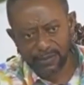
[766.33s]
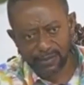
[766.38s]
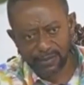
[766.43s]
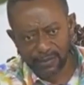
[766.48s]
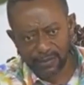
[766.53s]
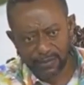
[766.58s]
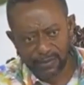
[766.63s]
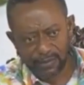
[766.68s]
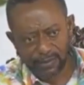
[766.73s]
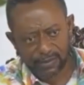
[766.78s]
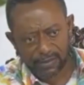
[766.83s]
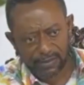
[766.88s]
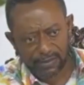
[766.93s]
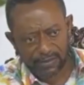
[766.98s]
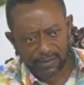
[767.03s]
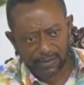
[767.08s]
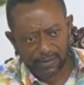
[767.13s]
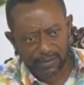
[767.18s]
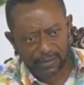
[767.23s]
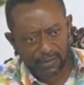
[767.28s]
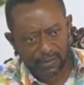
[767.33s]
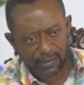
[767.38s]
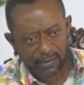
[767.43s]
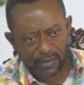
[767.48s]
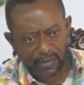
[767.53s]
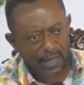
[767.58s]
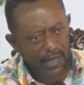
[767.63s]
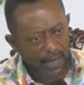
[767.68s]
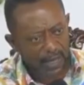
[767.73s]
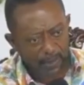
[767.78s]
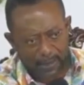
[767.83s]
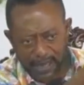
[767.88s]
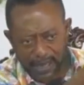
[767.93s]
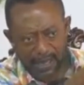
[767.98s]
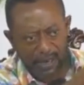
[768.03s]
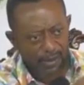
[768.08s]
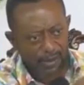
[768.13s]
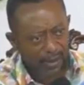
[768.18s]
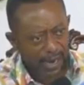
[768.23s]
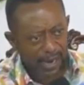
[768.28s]
something? We are
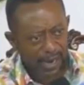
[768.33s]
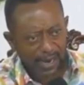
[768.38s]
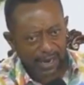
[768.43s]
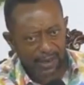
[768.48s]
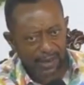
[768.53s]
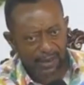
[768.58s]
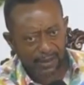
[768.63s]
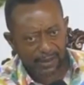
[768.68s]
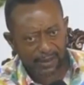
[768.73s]
not kids.